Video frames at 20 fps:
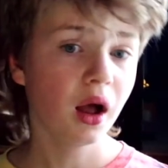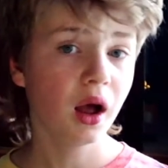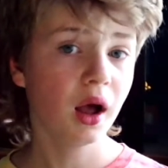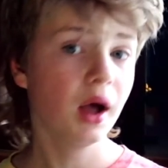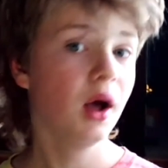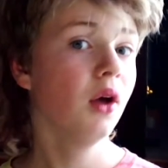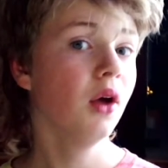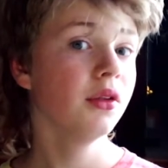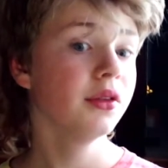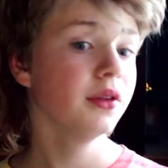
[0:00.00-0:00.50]

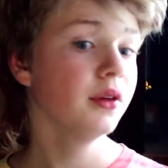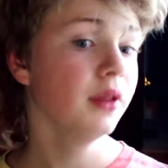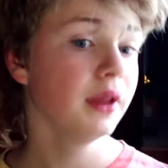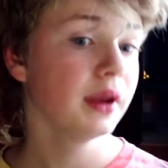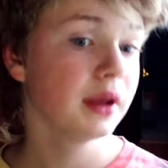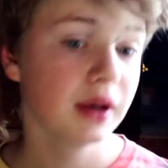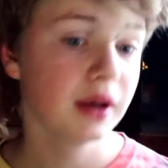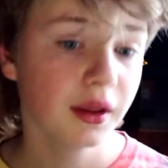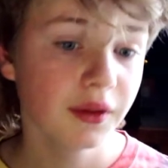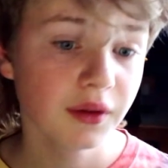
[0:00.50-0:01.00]
Also, like
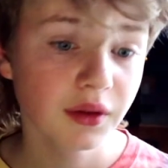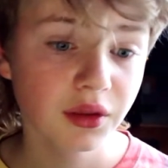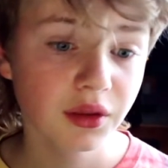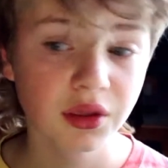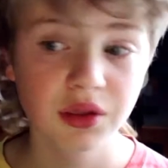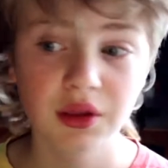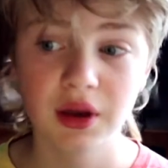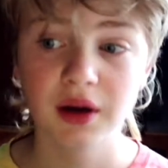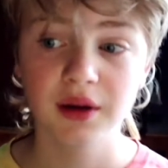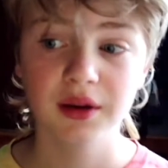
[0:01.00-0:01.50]
nothing
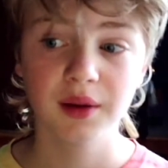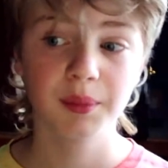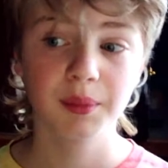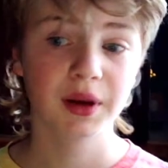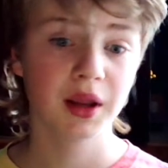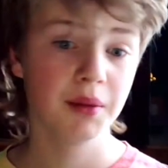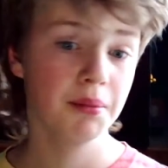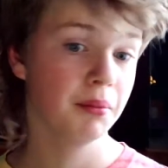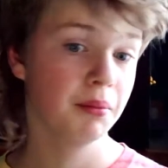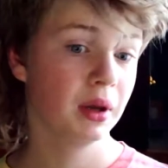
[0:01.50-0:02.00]
decided yet, but
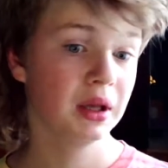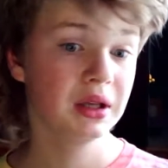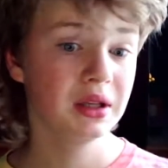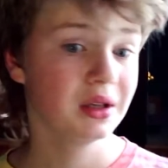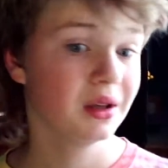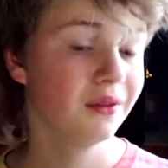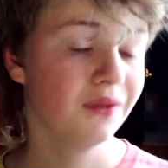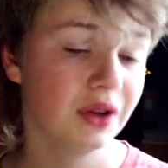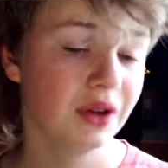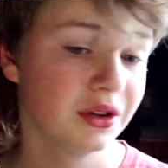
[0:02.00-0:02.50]
I might
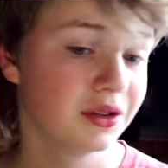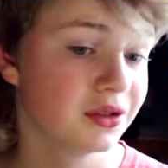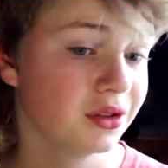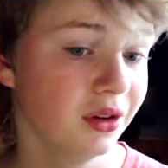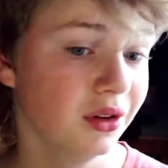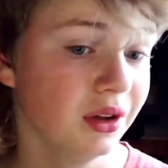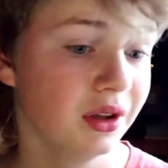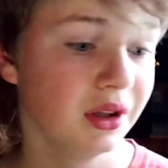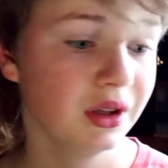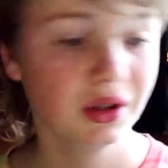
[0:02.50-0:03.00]

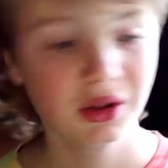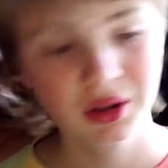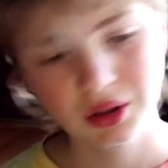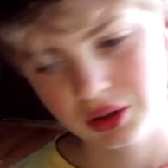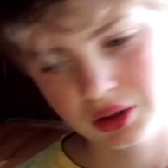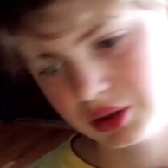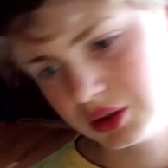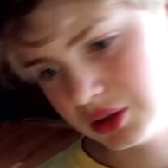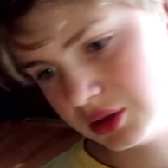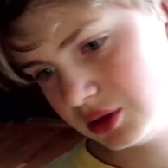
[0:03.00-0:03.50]
eventually
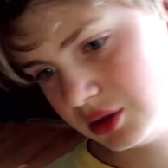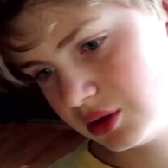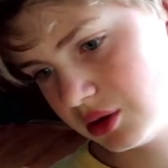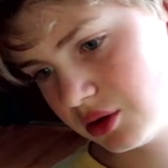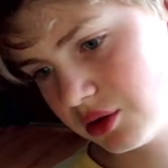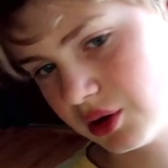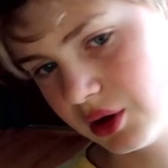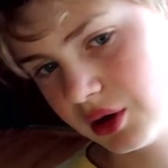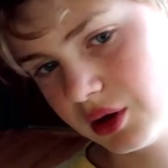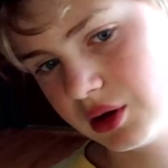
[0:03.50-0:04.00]

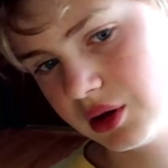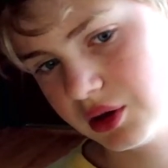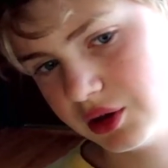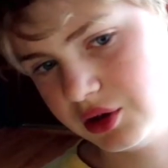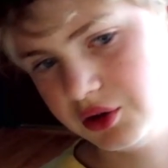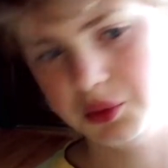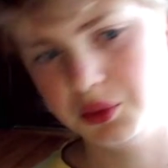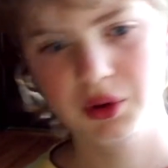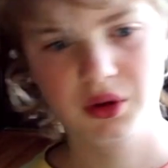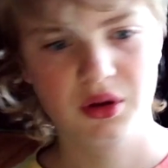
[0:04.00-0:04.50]
start
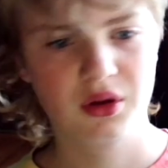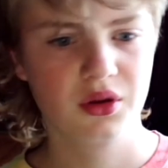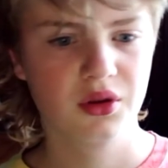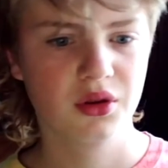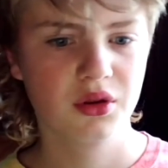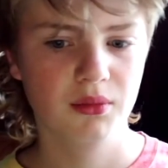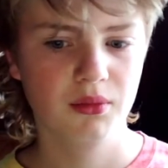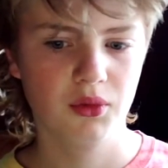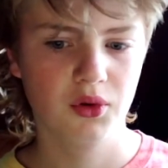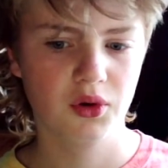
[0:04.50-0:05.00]
doing
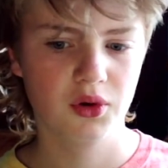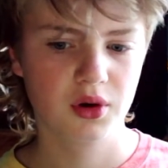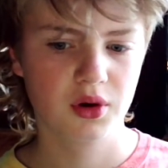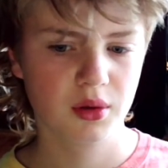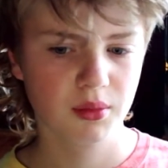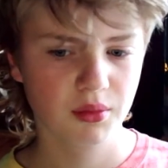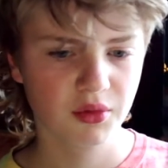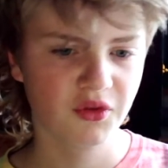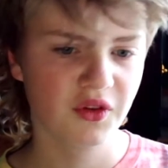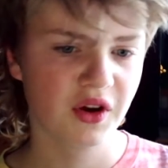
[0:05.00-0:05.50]
some more
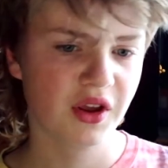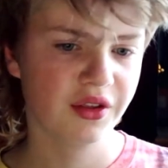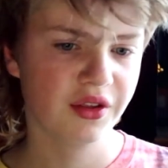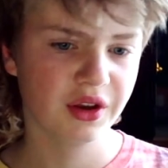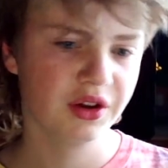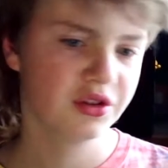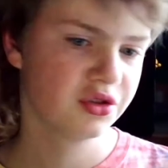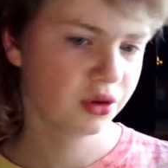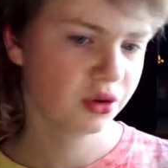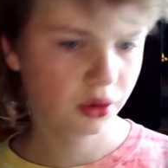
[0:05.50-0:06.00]

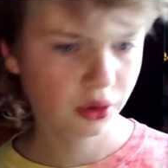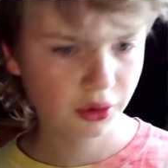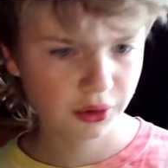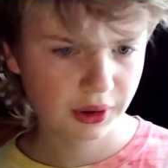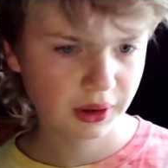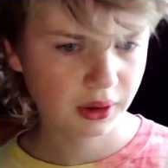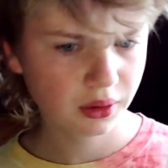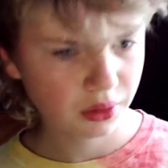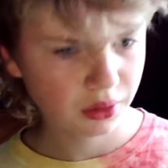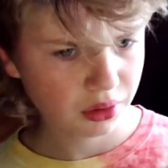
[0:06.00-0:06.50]
improvisational
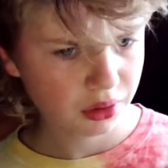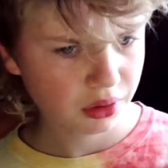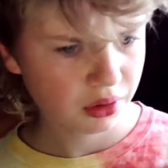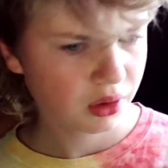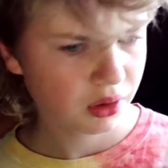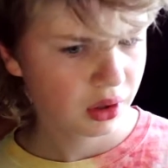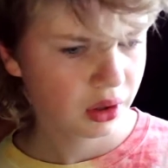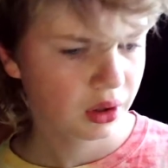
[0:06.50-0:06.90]
things